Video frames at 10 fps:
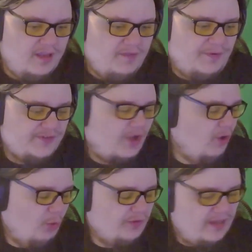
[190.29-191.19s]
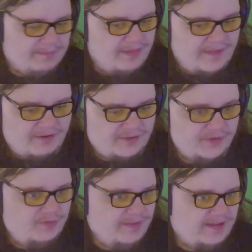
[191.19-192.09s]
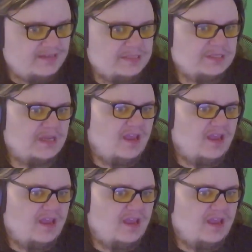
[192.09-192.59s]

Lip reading: there's a whole dilemma there too, because